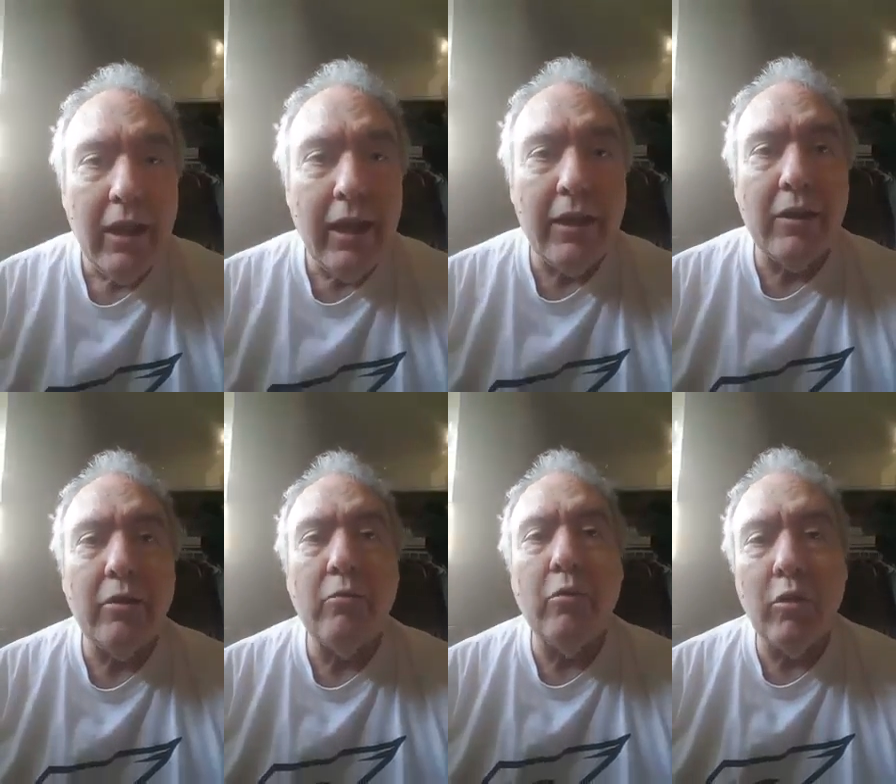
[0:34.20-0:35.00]
and
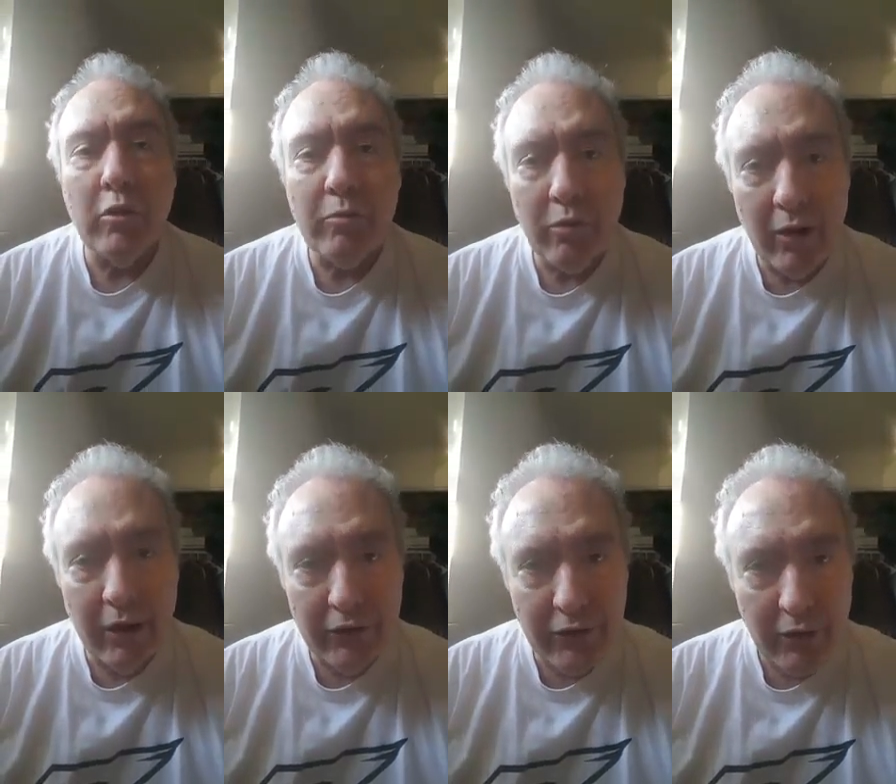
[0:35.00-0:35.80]

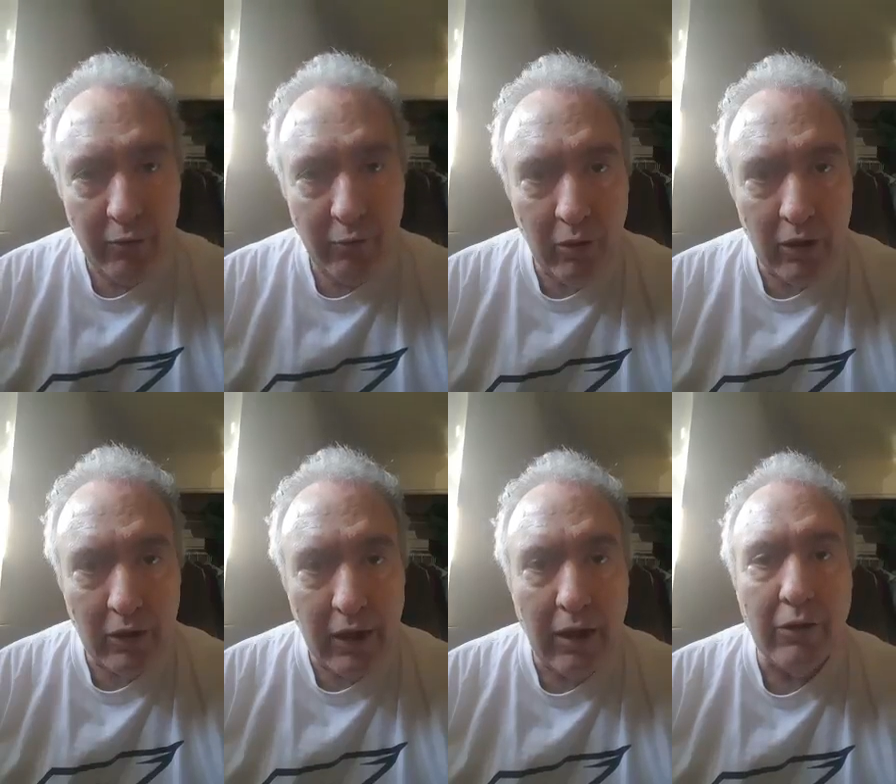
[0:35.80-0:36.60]
Wordpress will
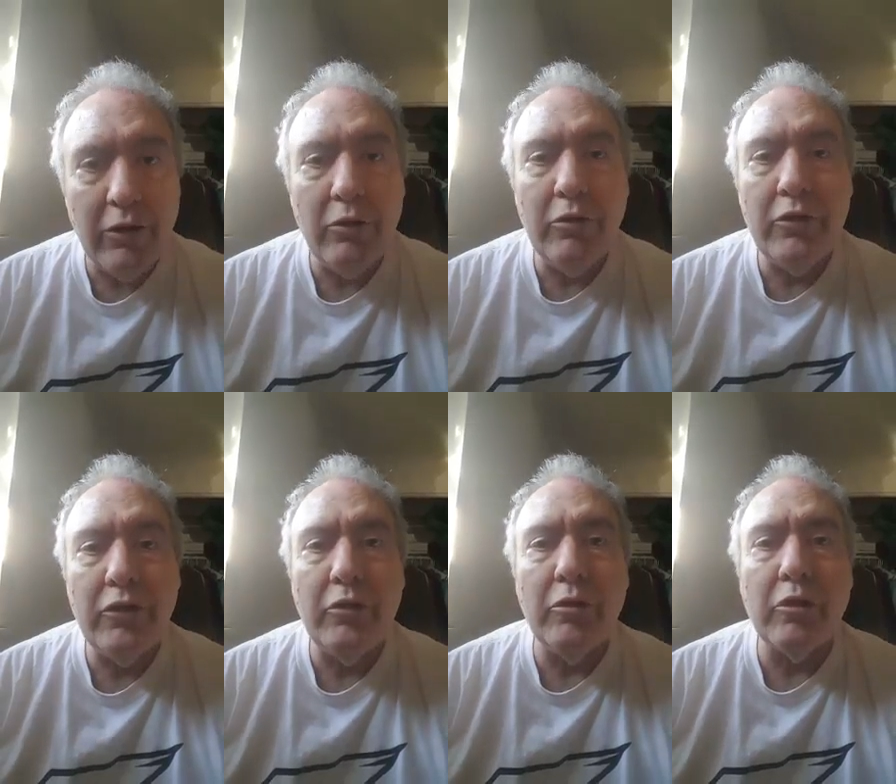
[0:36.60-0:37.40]
allow you
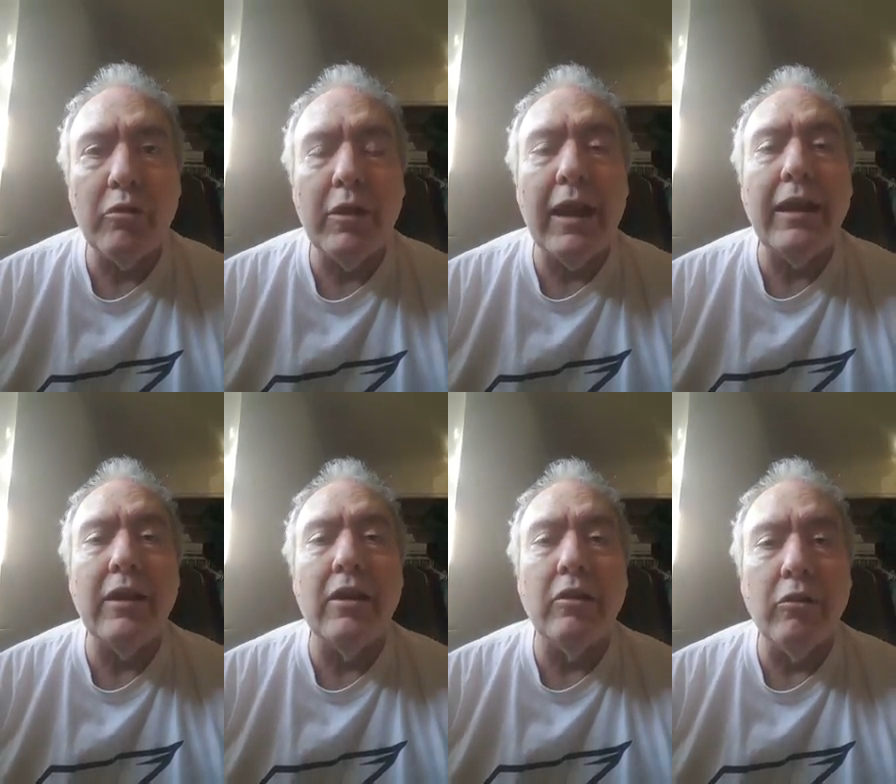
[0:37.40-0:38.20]
to create
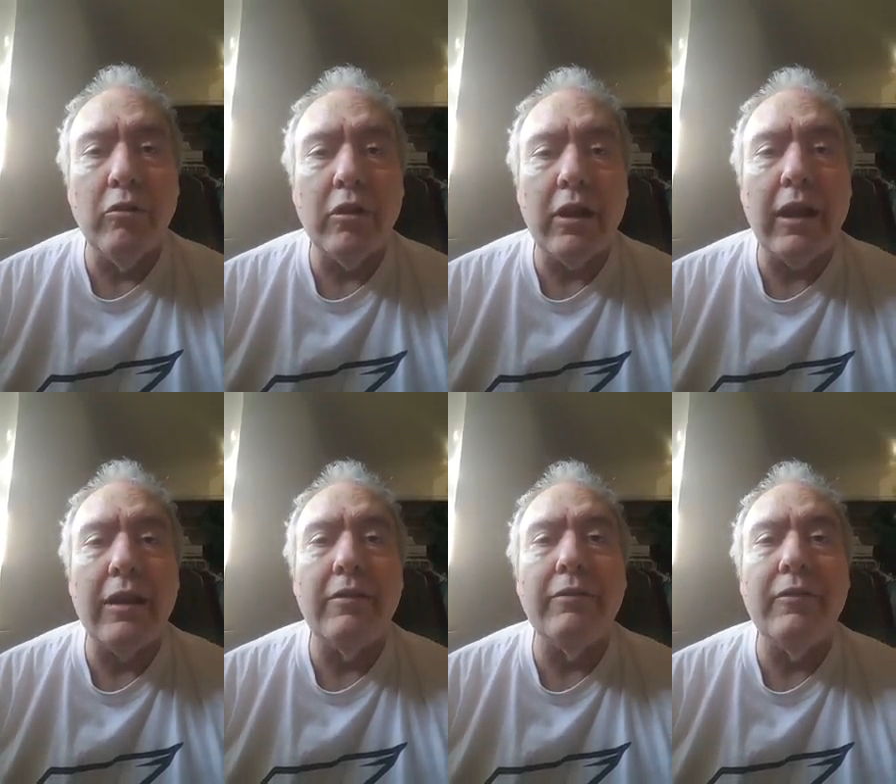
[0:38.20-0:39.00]
a look
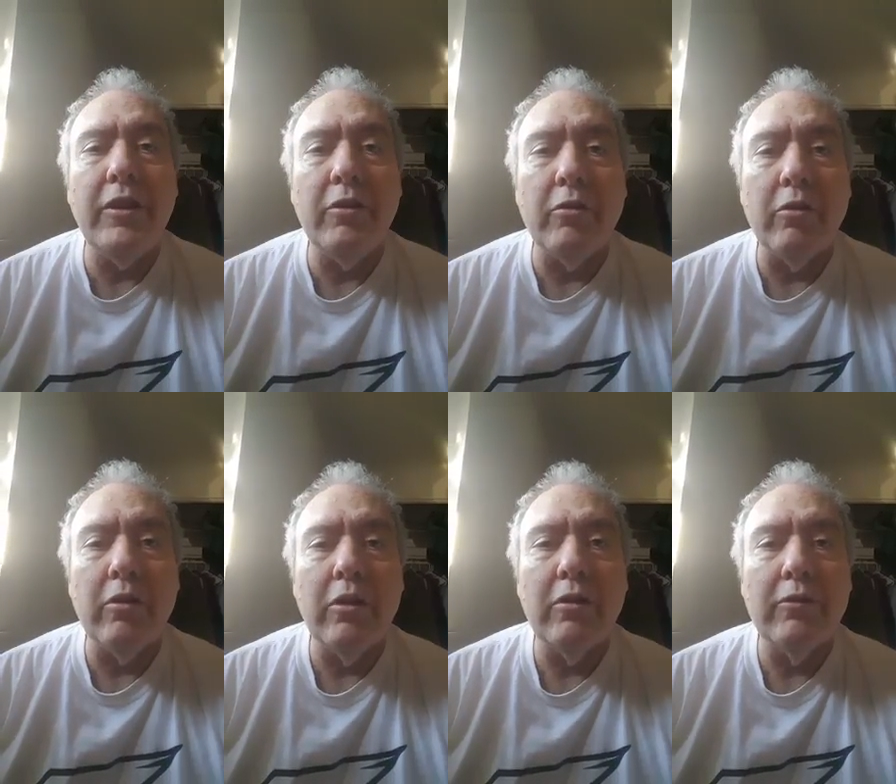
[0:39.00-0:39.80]
and
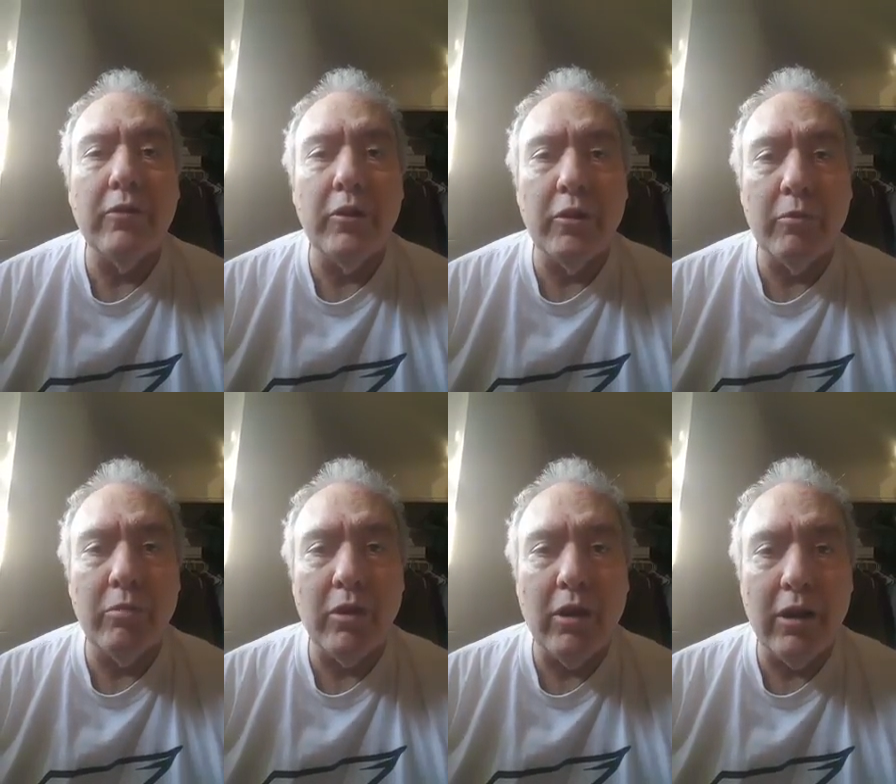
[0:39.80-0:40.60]
feel for your
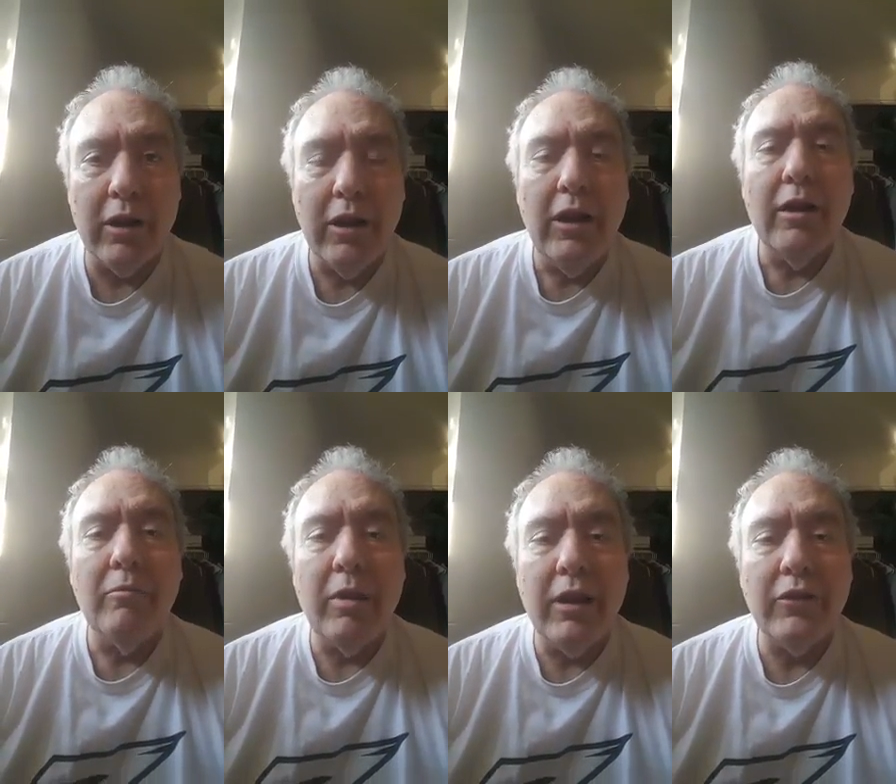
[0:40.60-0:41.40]
blog
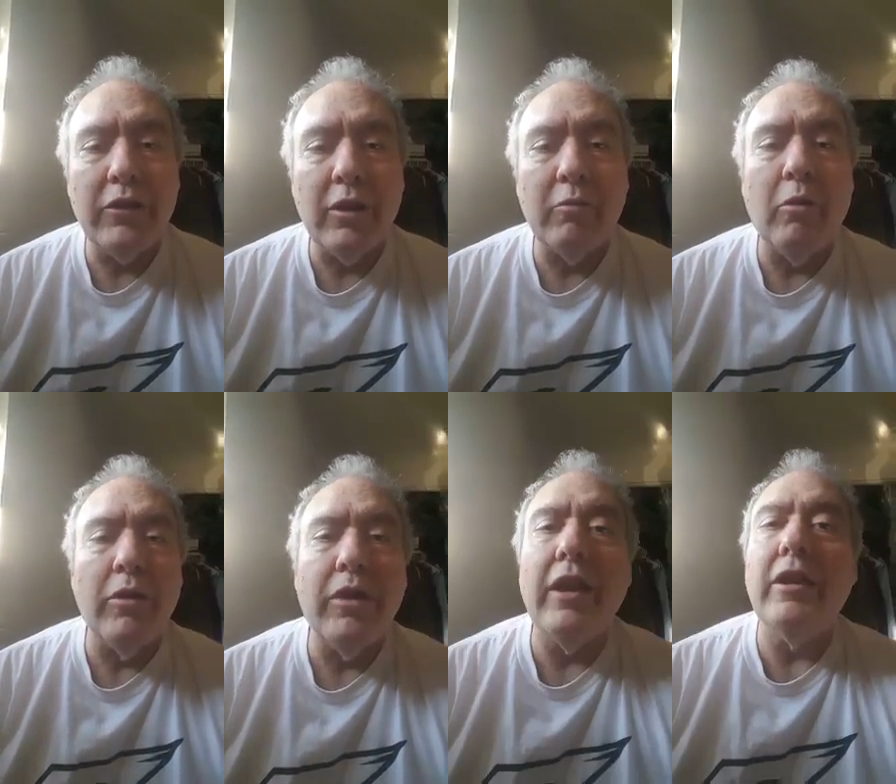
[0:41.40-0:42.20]
based on
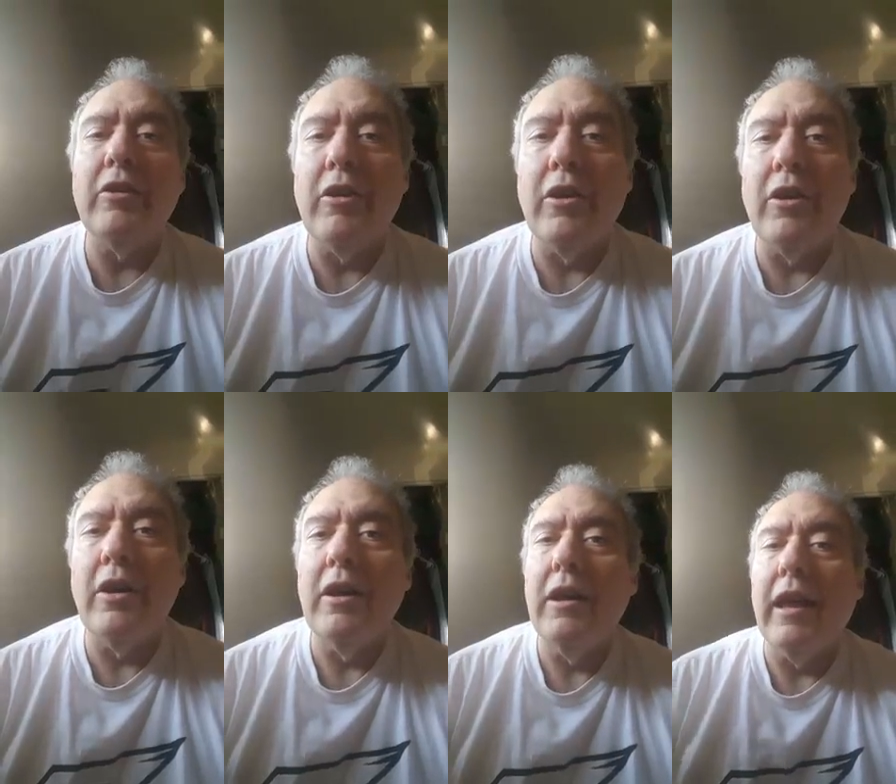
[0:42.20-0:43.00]
what they
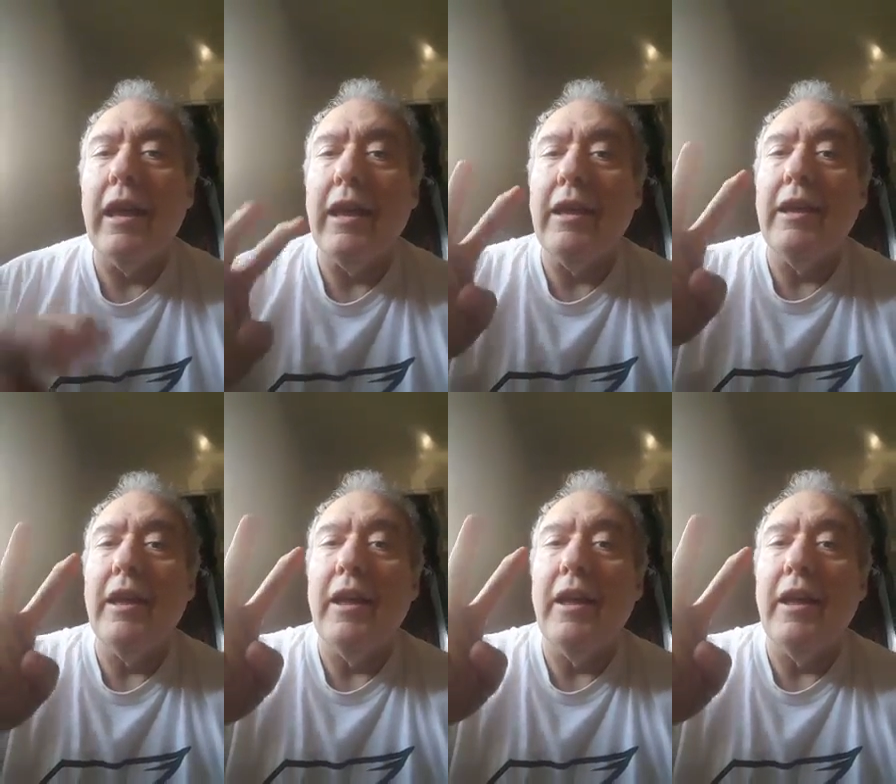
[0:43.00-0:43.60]
call a